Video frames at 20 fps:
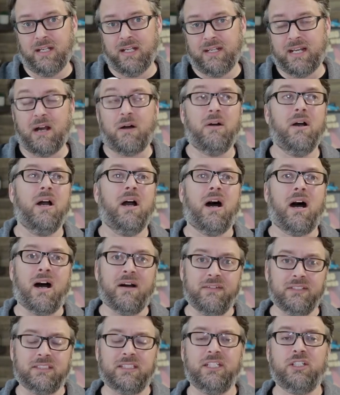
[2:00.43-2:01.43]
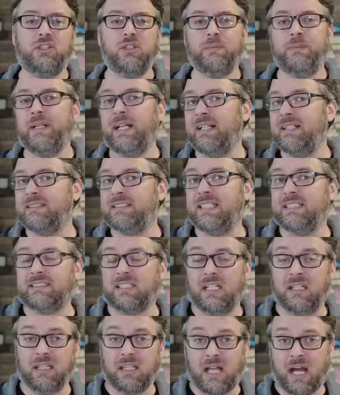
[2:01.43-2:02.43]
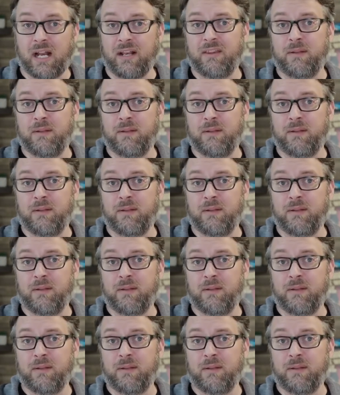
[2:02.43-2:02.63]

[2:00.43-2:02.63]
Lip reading: Now, obviously Kubernetes gets a lot of